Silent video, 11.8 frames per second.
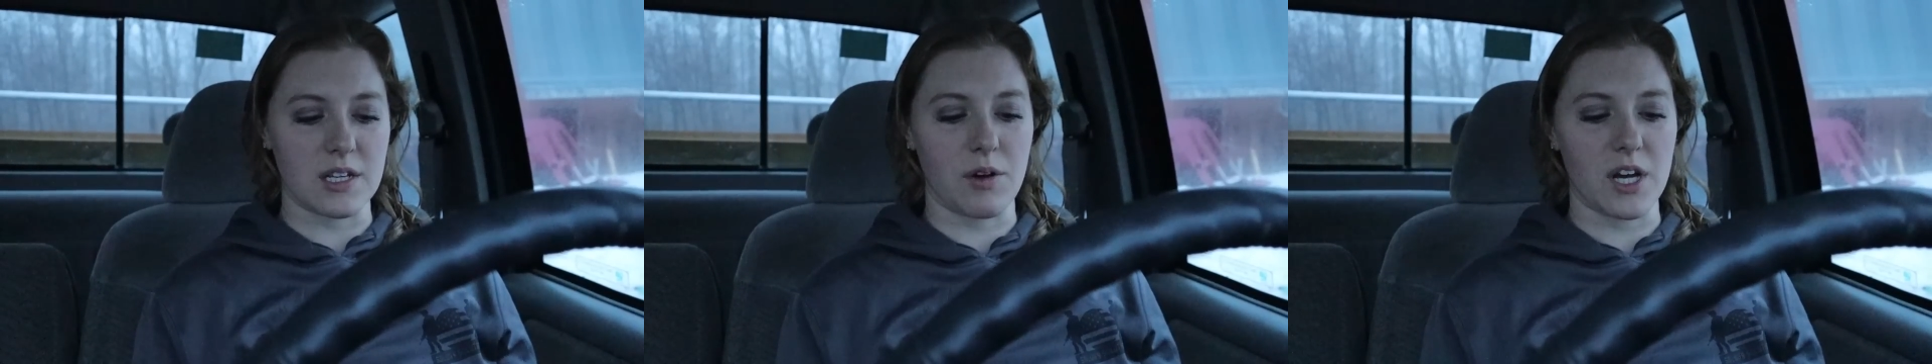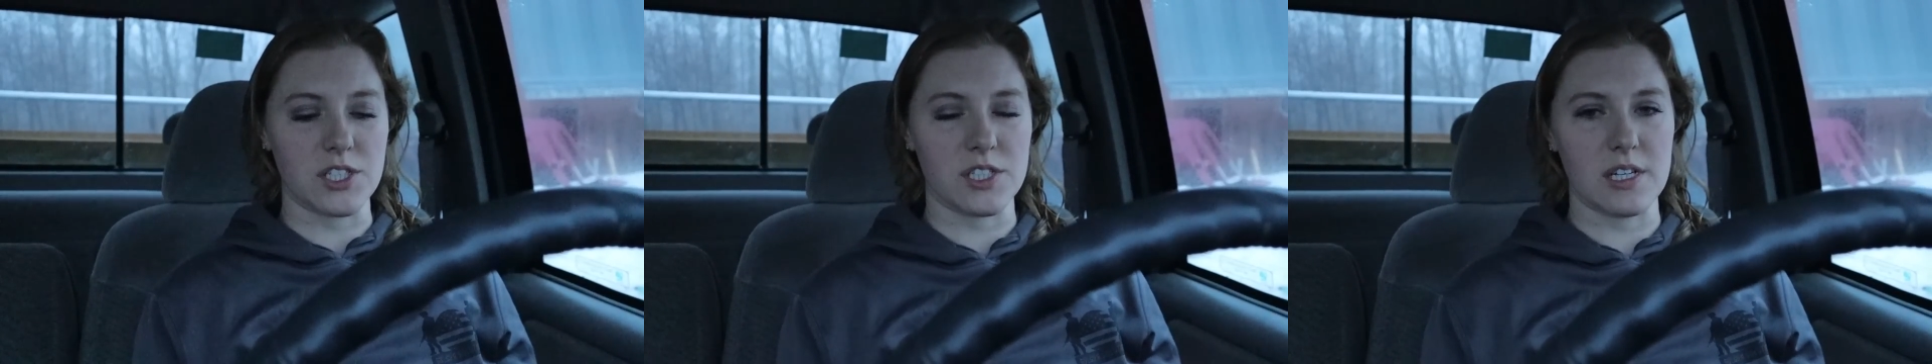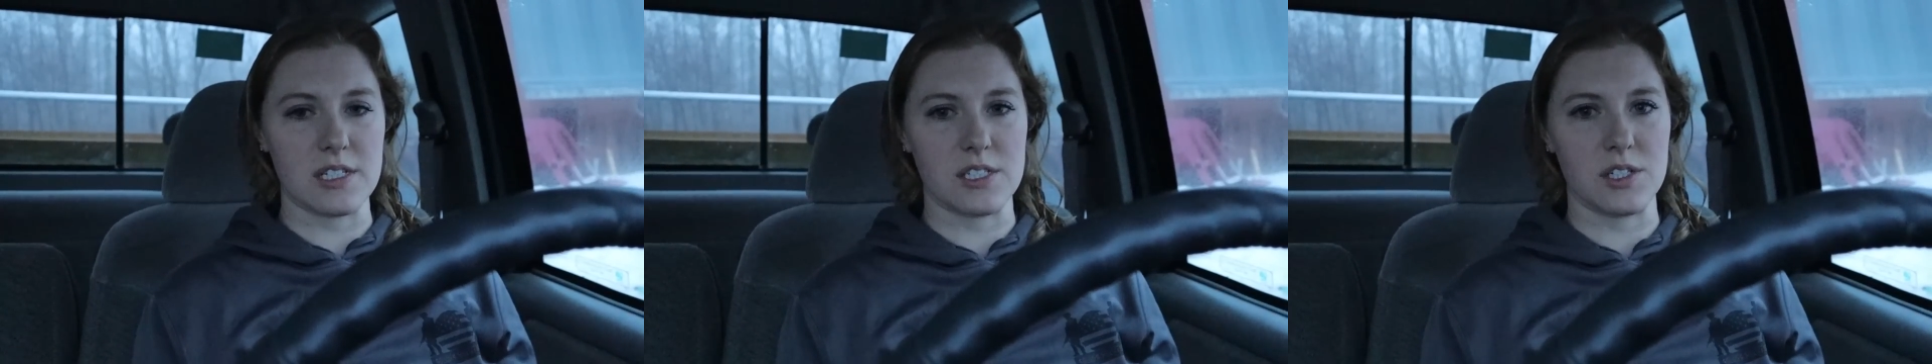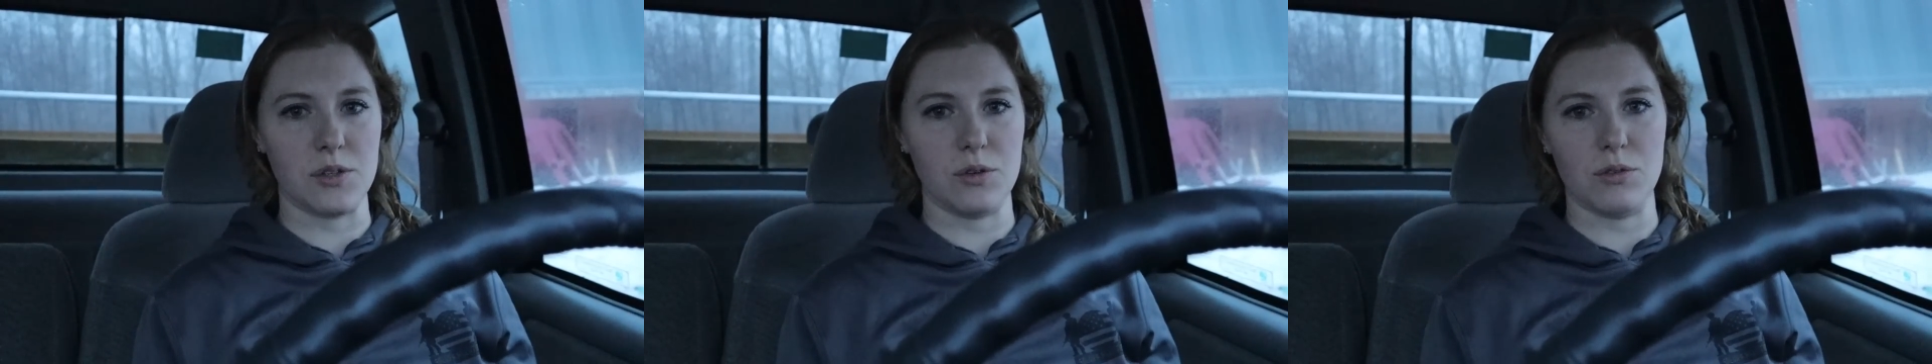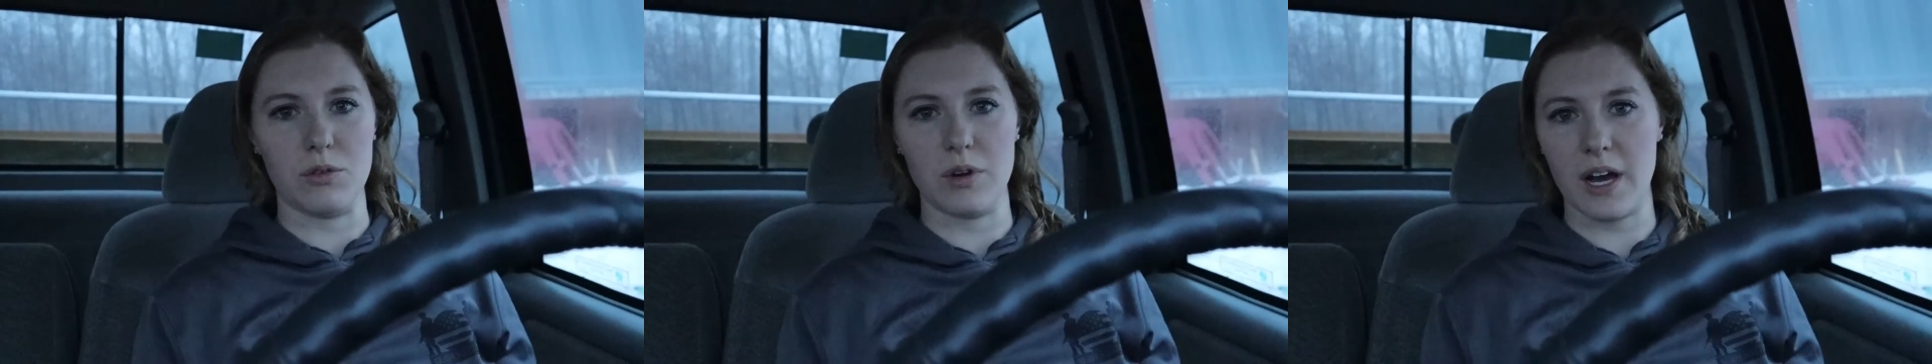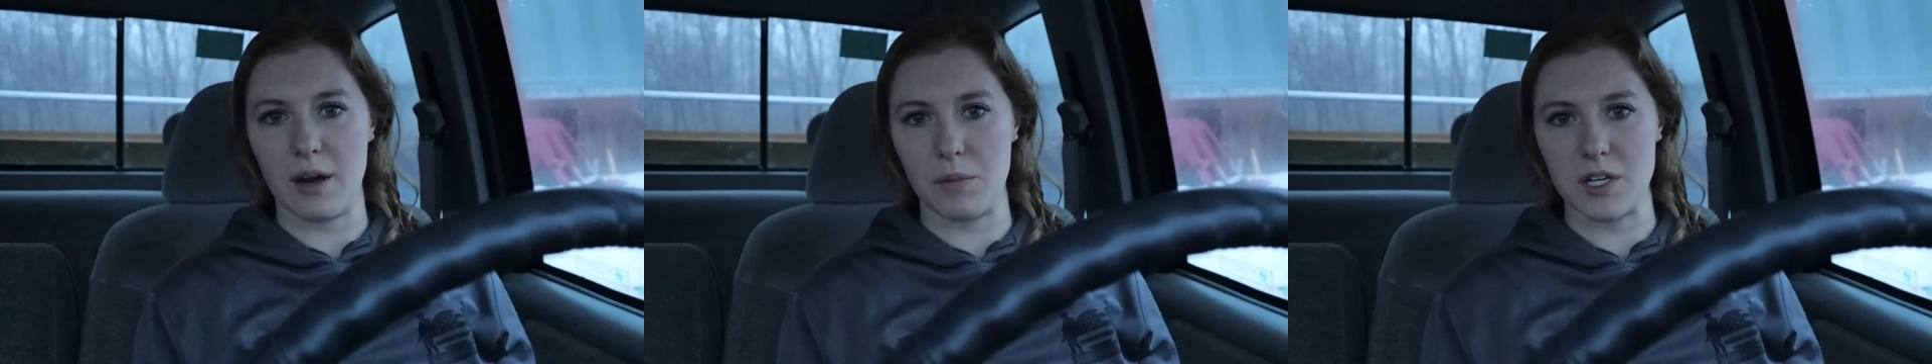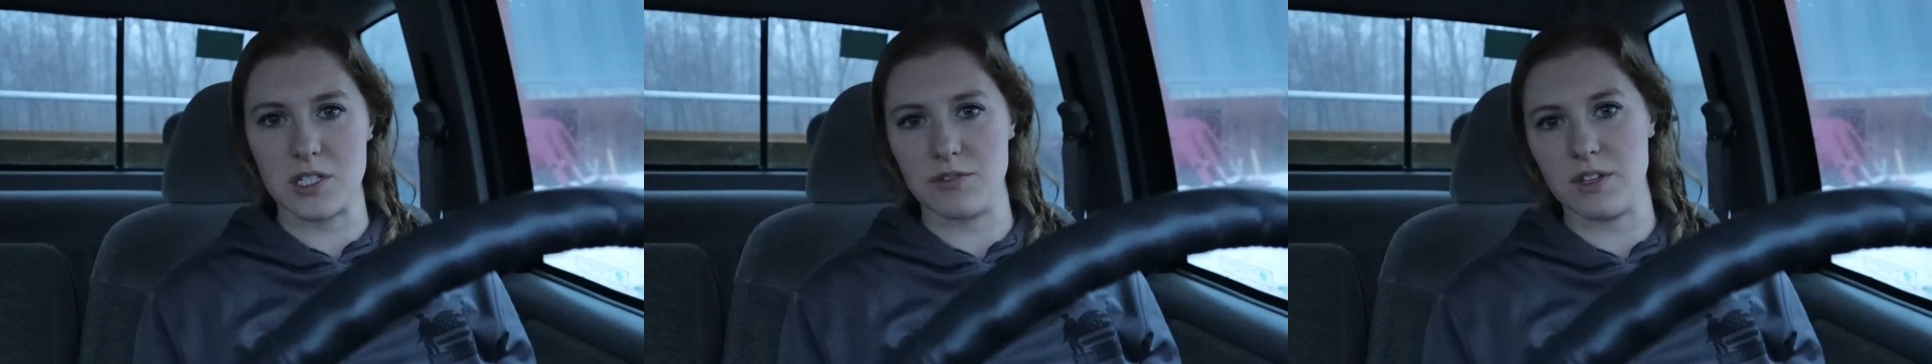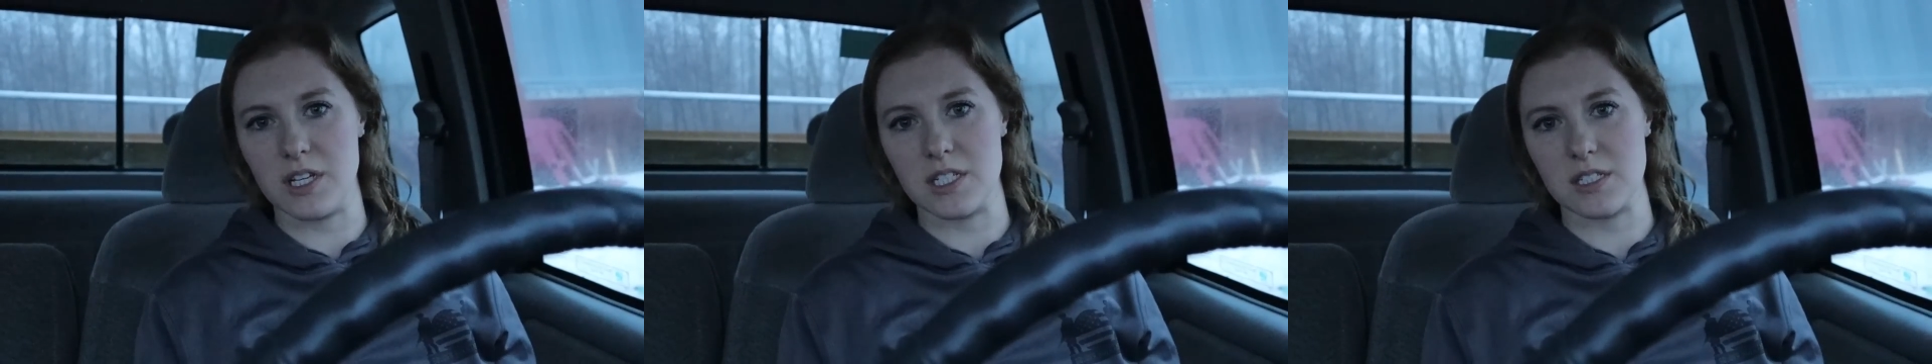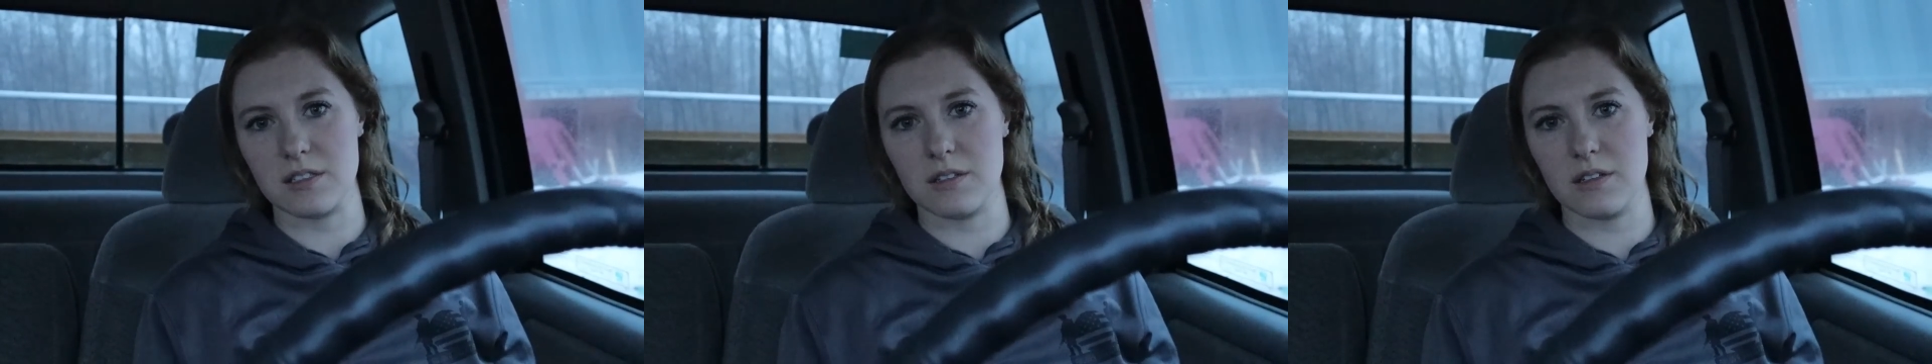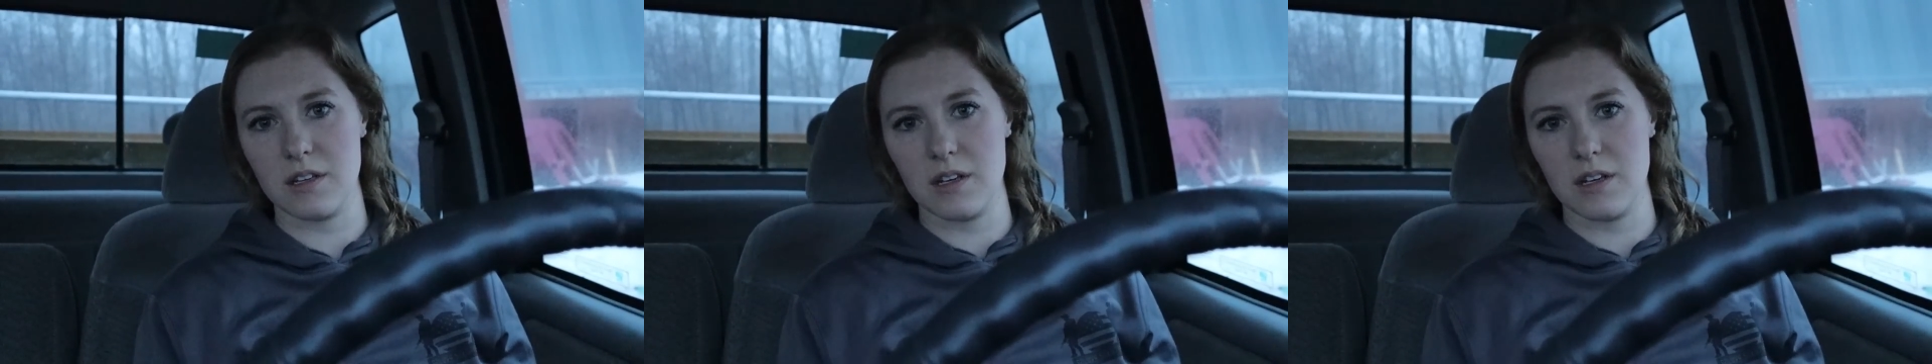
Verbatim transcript: the question as to how much of this